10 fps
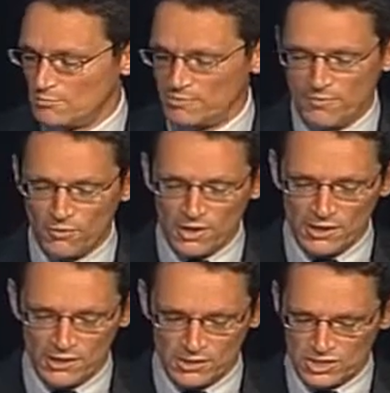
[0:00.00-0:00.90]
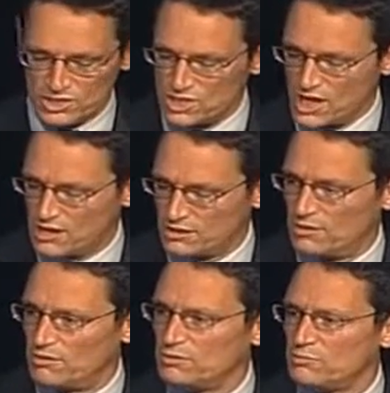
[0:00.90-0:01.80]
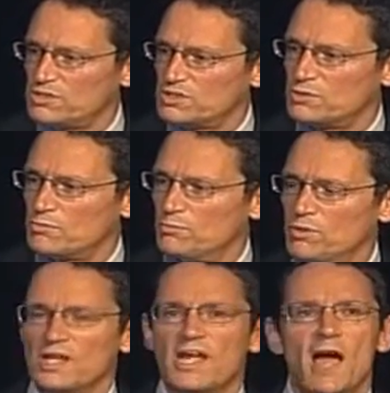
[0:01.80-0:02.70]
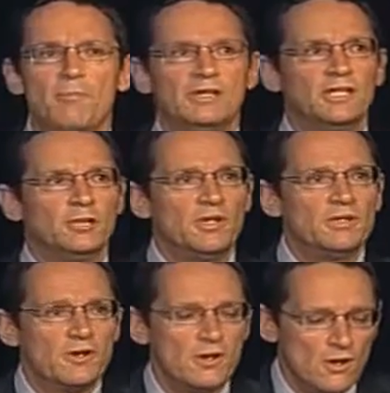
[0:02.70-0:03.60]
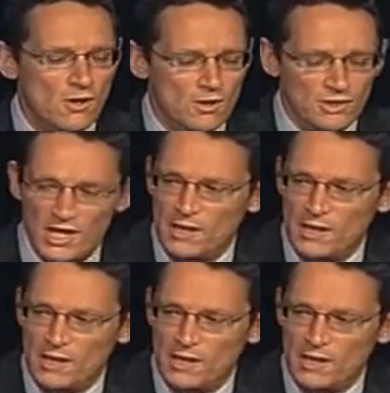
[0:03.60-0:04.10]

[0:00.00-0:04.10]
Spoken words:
Before I start, though, I thought we'd just recap a little bit on